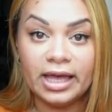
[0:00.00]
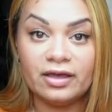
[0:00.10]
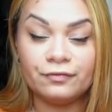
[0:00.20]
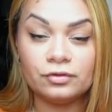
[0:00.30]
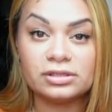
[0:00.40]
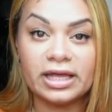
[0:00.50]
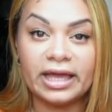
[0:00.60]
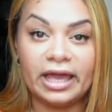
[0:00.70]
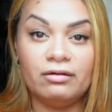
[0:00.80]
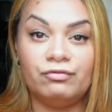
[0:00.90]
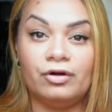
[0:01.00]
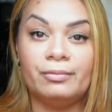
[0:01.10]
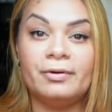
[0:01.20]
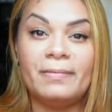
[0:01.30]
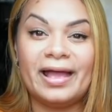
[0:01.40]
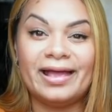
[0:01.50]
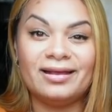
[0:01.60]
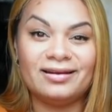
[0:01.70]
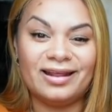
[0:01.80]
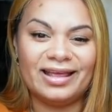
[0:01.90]
if you take a rubber
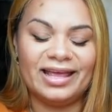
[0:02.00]
band,